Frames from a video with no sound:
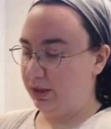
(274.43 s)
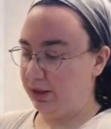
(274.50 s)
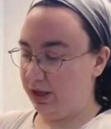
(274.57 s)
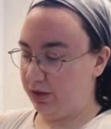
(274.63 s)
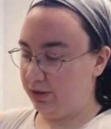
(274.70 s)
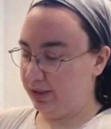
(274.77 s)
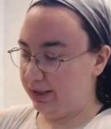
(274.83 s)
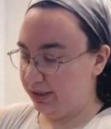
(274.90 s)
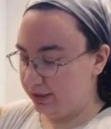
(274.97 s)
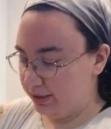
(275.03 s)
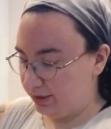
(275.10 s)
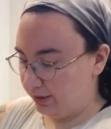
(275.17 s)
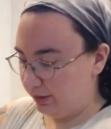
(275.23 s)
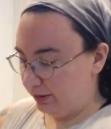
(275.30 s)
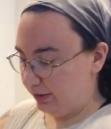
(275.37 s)
There
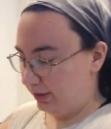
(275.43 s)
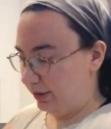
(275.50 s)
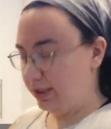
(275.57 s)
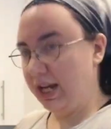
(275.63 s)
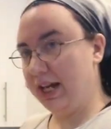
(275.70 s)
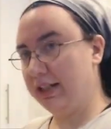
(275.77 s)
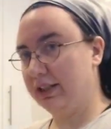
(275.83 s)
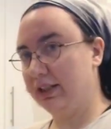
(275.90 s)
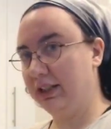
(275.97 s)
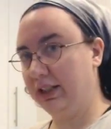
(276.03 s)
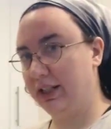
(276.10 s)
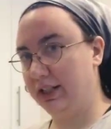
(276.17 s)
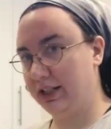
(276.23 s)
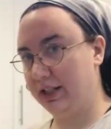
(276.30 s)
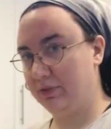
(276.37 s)
is
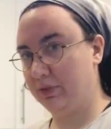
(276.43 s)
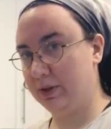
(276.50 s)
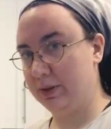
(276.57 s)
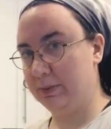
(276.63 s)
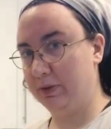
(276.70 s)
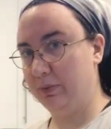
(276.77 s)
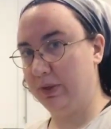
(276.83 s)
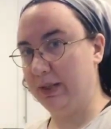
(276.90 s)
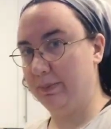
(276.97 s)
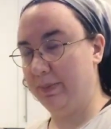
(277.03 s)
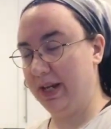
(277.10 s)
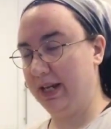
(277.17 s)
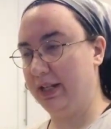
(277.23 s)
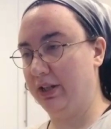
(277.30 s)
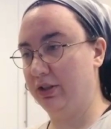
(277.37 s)
technically a difference between
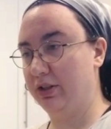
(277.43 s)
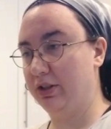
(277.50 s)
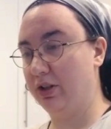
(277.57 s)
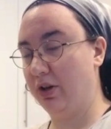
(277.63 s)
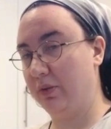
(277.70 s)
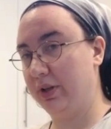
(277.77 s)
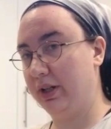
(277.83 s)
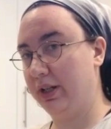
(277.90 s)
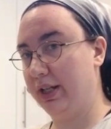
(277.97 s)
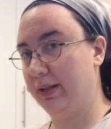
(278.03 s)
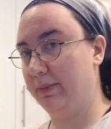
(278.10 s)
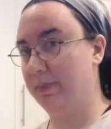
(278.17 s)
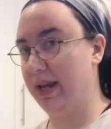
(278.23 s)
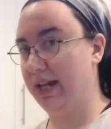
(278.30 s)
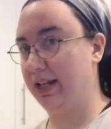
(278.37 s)
baking soda
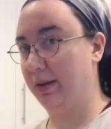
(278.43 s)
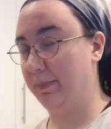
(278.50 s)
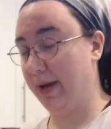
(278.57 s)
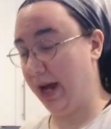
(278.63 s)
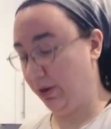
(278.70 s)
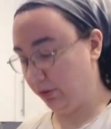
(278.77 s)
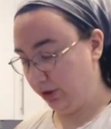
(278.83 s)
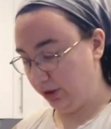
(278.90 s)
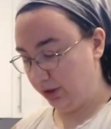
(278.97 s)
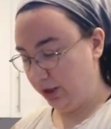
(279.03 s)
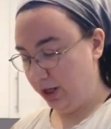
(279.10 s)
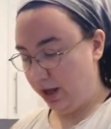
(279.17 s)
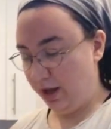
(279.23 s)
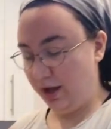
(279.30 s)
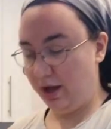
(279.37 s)
and baking powder.
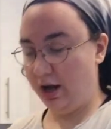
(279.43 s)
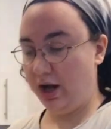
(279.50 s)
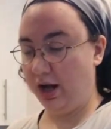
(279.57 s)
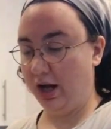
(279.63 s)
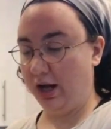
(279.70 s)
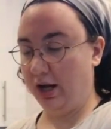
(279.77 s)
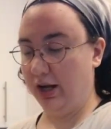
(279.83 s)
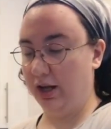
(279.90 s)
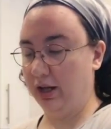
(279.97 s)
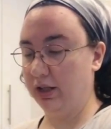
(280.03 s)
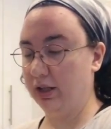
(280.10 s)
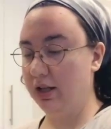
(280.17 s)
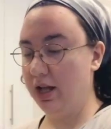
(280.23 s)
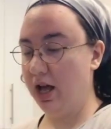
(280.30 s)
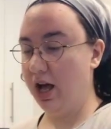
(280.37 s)

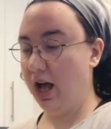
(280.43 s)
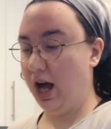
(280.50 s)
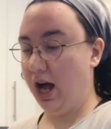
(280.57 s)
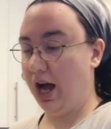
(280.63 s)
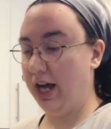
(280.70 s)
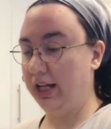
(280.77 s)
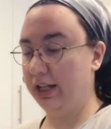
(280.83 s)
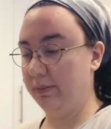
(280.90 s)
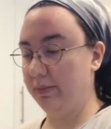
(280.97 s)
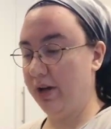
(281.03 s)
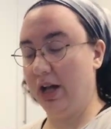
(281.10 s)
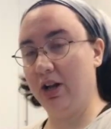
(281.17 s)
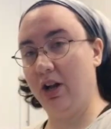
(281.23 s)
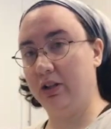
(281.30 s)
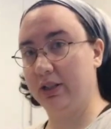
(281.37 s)
I am
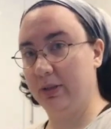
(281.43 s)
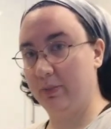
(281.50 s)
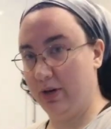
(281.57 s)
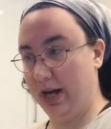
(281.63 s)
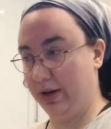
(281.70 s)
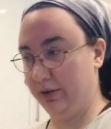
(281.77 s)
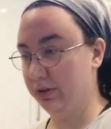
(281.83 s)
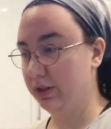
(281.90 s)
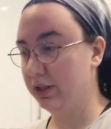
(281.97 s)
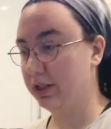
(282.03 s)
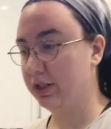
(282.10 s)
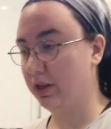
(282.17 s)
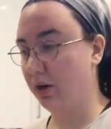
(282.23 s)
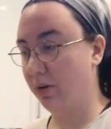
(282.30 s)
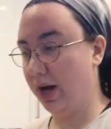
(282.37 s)
not Alton Brown,
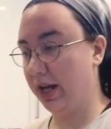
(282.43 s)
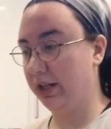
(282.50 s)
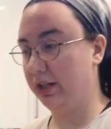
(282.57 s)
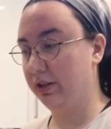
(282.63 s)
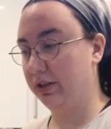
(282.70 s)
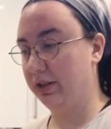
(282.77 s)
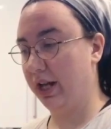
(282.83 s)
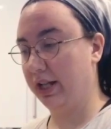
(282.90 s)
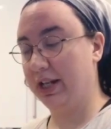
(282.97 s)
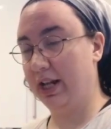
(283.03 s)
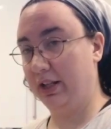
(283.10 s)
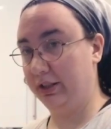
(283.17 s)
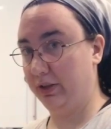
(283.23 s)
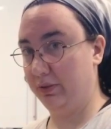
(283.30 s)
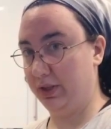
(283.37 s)
so I could not
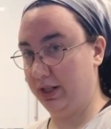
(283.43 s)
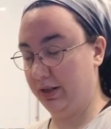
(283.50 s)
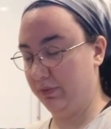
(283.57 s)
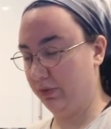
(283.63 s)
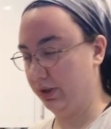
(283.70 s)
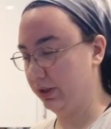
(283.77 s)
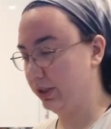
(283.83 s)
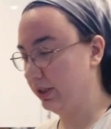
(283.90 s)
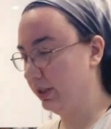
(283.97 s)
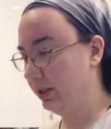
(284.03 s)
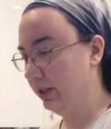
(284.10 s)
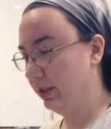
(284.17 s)
tell you the difference.